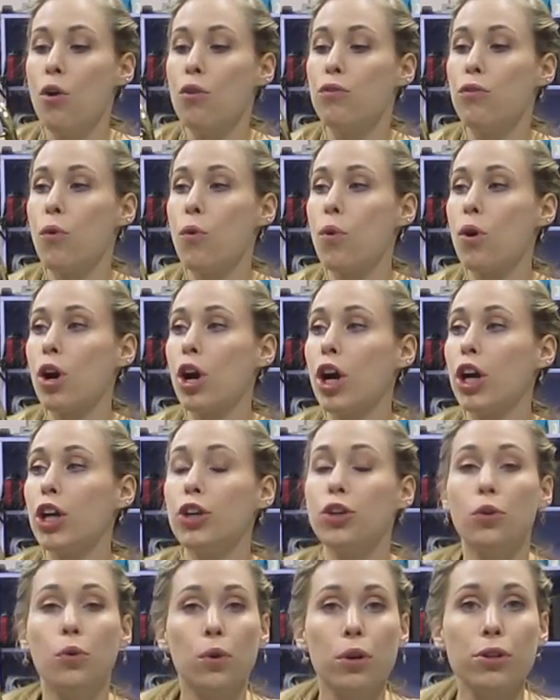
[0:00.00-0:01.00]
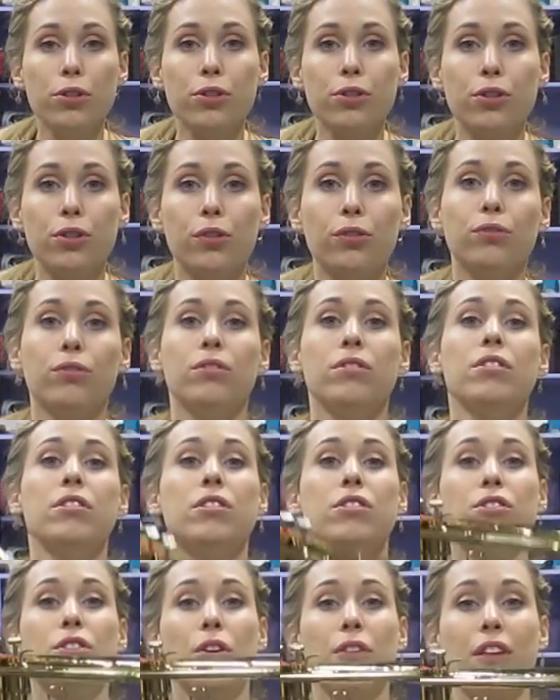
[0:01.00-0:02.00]
for your
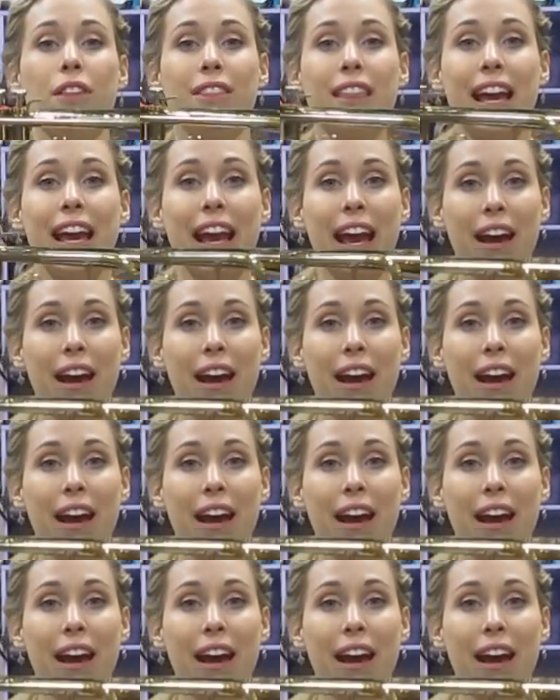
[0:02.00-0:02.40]
students so that they